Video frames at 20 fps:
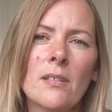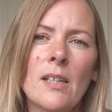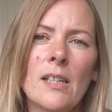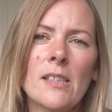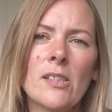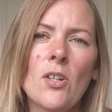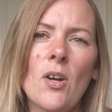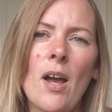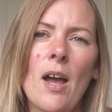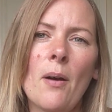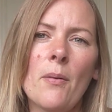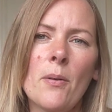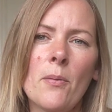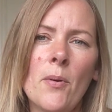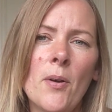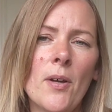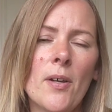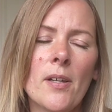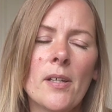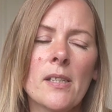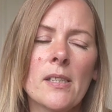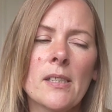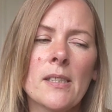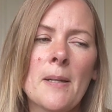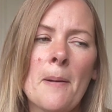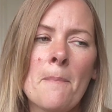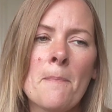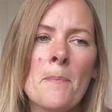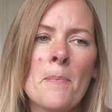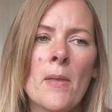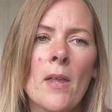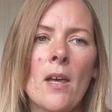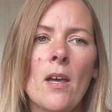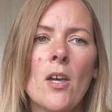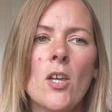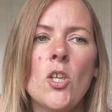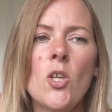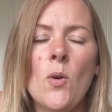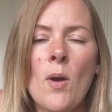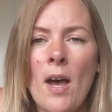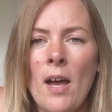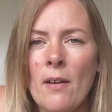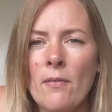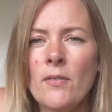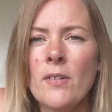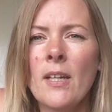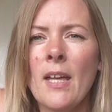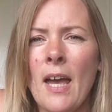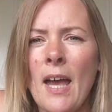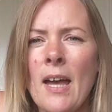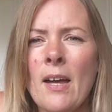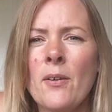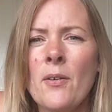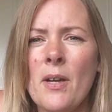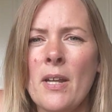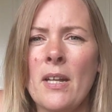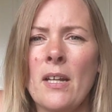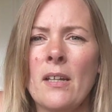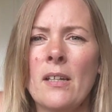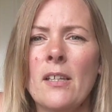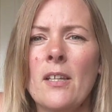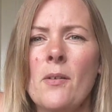It's not how it works. You have to get out in it.